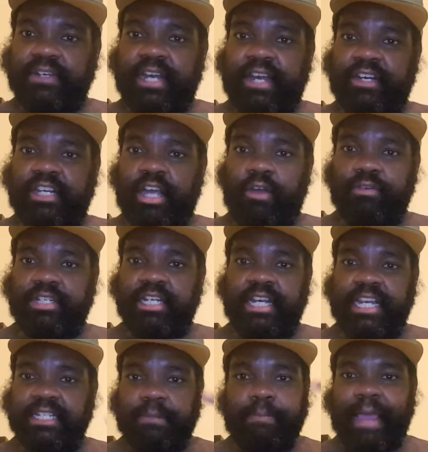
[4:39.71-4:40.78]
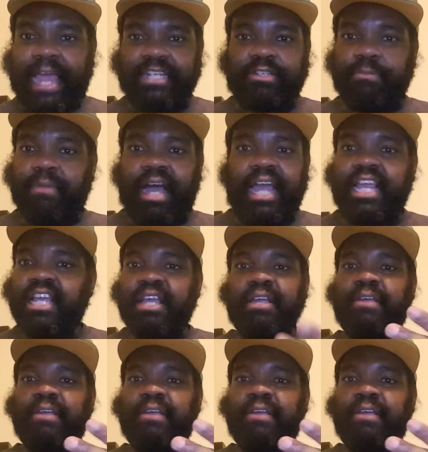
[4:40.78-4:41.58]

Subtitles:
there coaching. He's a mastermind.